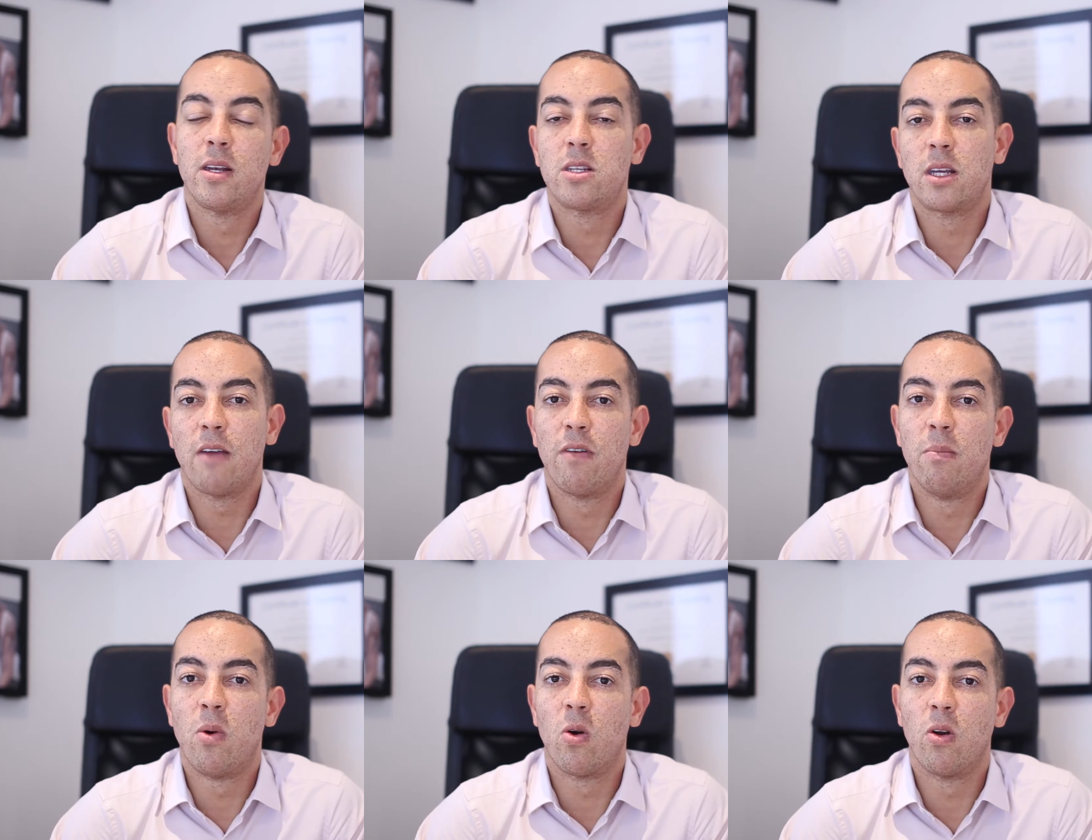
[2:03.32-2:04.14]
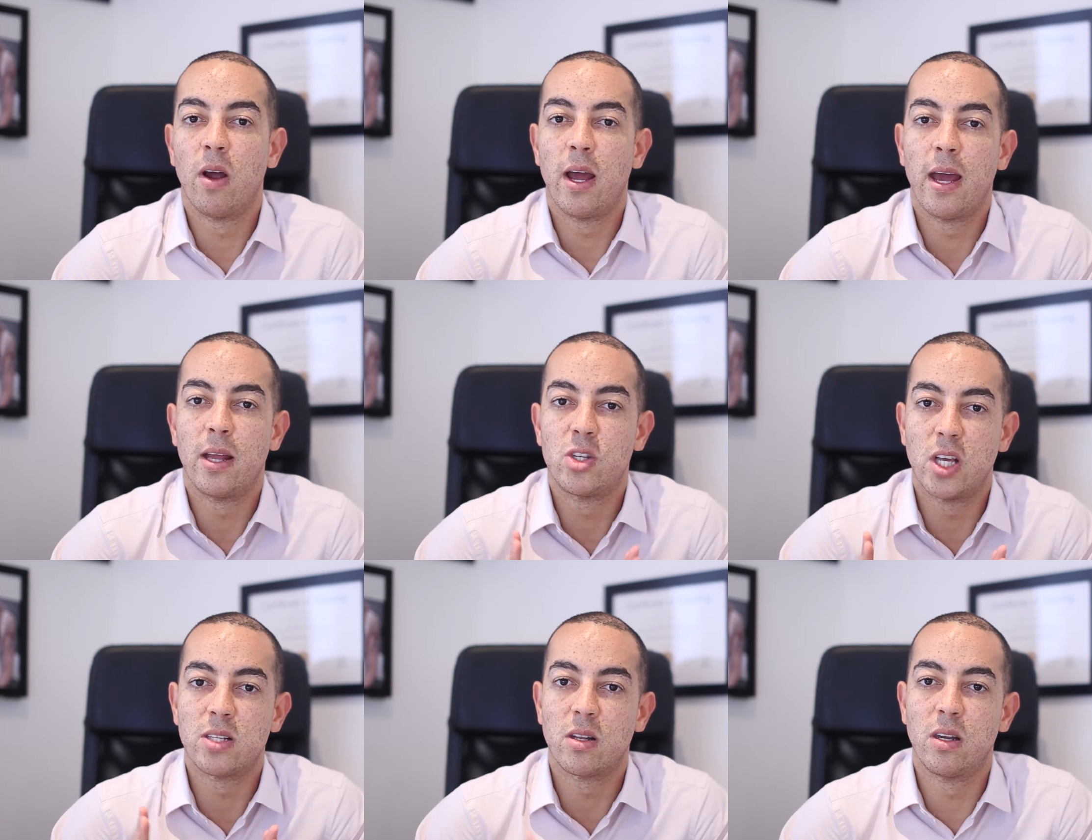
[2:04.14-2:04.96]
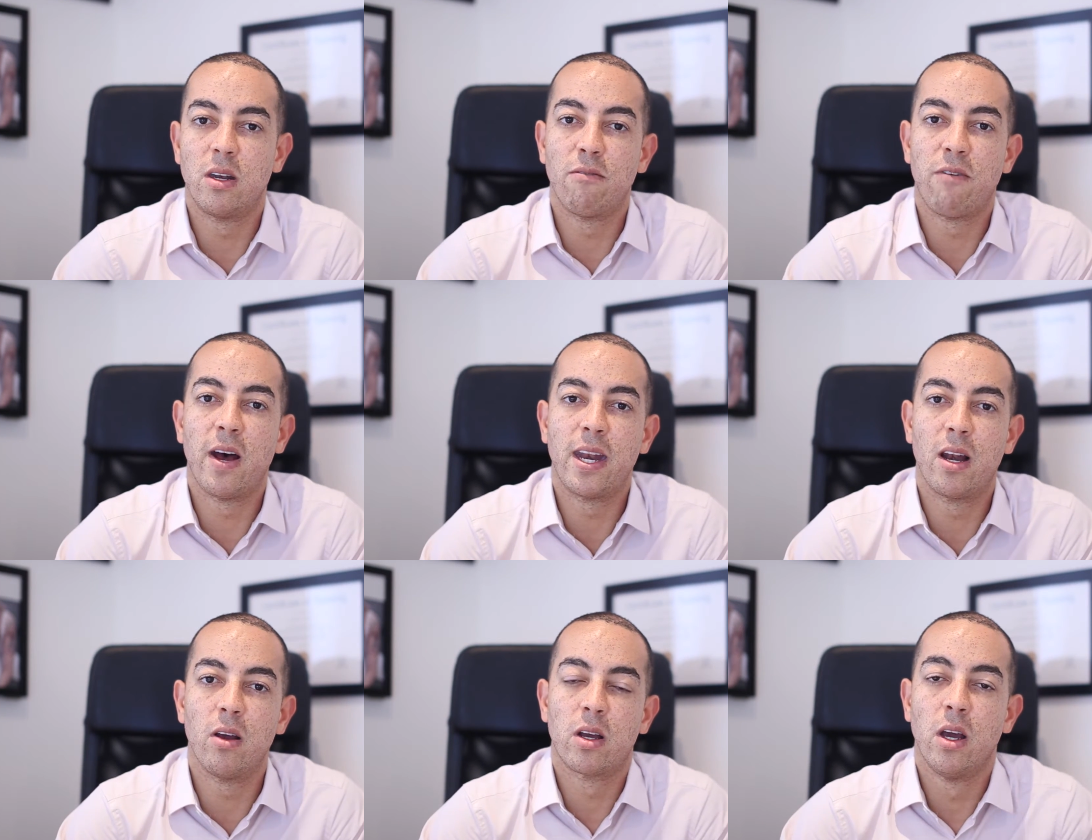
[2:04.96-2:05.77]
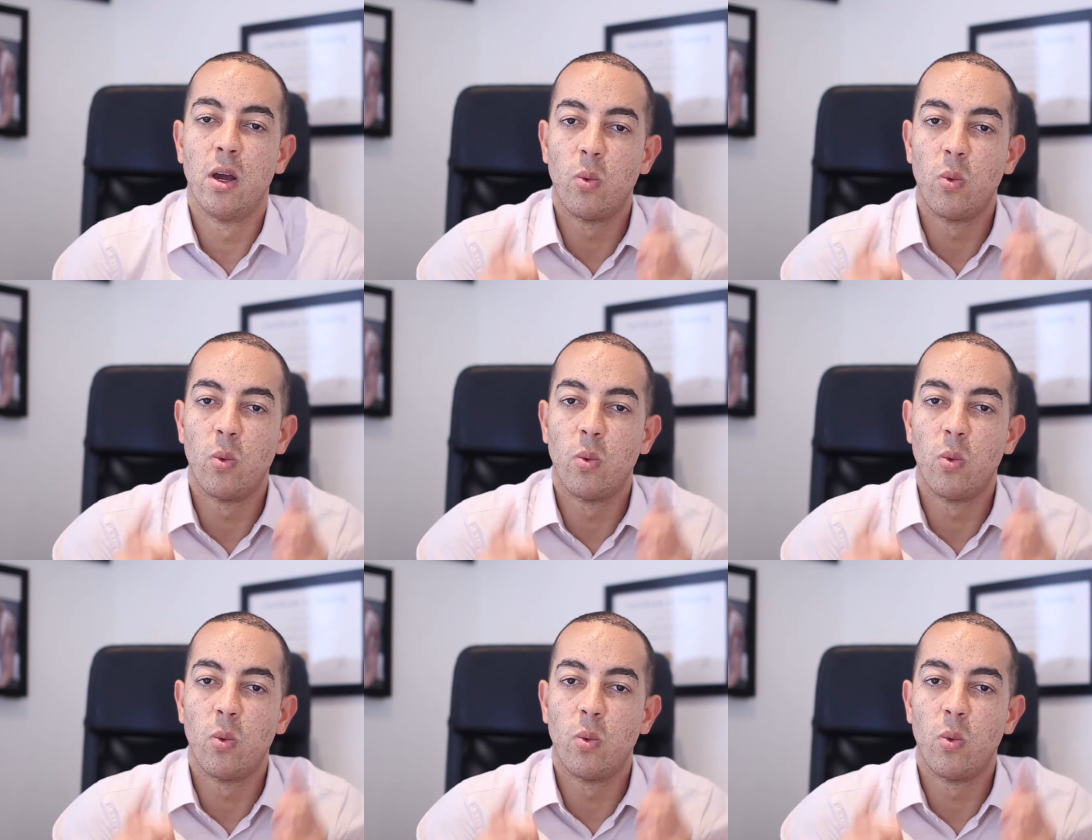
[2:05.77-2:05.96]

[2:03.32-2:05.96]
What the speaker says: to give a more chiseled and defined look.